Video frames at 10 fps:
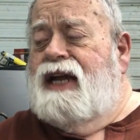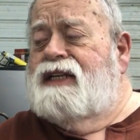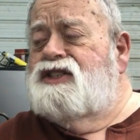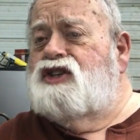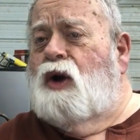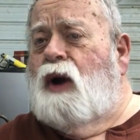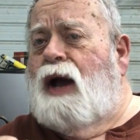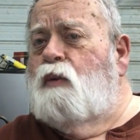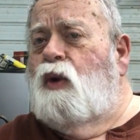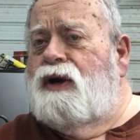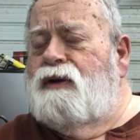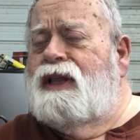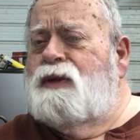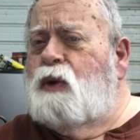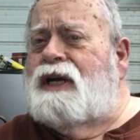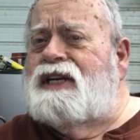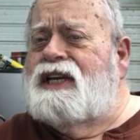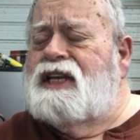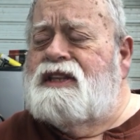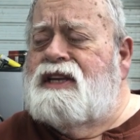and so I really wanted to
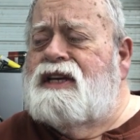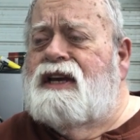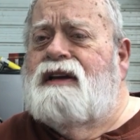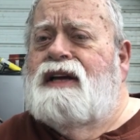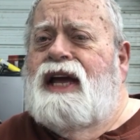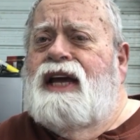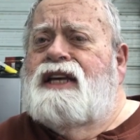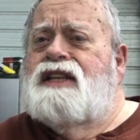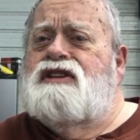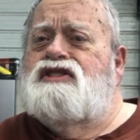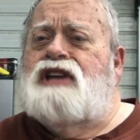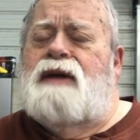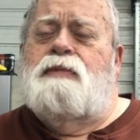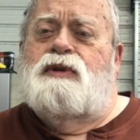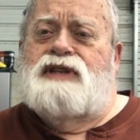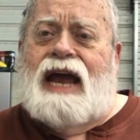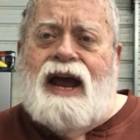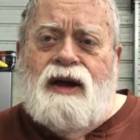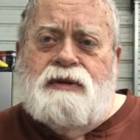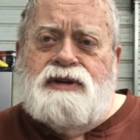get the staples
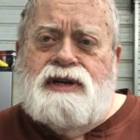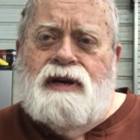out.